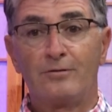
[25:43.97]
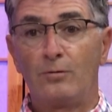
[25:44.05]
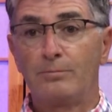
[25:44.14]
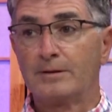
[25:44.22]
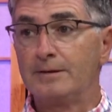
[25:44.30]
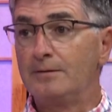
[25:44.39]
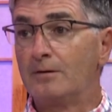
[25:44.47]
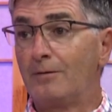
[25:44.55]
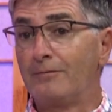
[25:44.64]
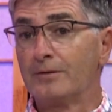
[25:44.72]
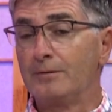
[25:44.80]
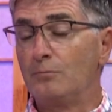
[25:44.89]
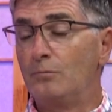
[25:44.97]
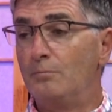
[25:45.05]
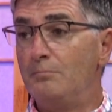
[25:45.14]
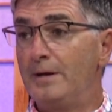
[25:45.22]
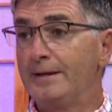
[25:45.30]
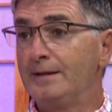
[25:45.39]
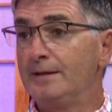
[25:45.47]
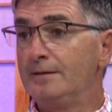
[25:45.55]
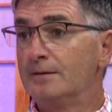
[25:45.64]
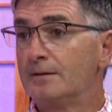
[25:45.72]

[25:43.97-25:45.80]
hopefully many